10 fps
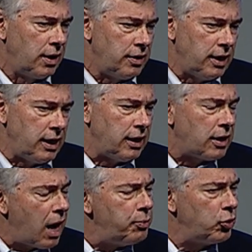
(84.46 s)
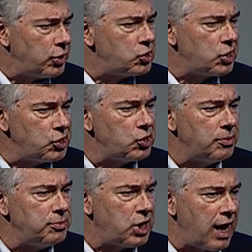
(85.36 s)
the component
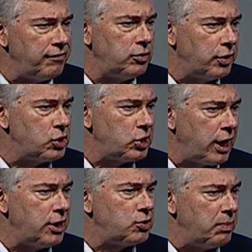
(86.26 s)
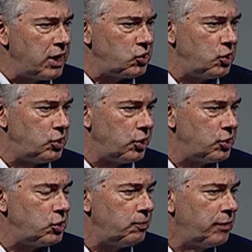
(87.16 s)
systems have to exchange
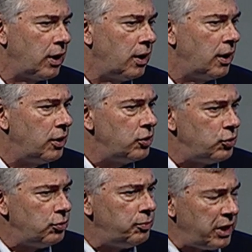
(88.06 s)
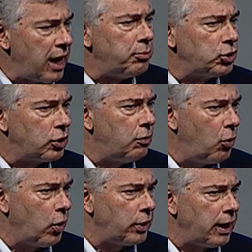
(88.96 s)
messages to be able to
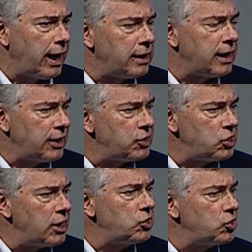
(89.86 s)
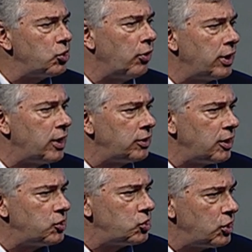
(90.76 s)
coordinate. And it's necessary that
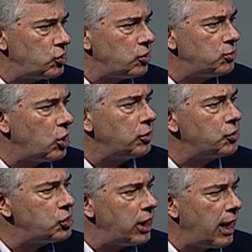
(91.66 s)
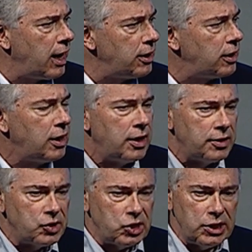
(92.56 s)
these systems understand
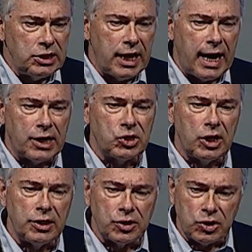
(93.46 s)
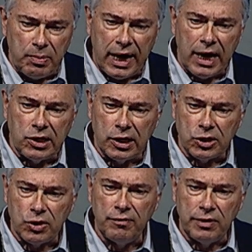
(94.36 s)
the syntax and the
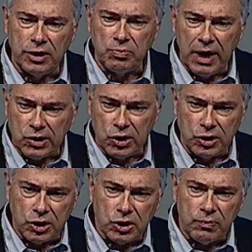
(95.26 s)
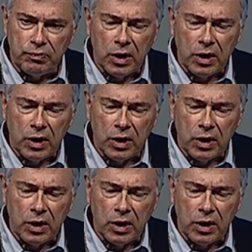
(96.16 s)
semantics of these messages.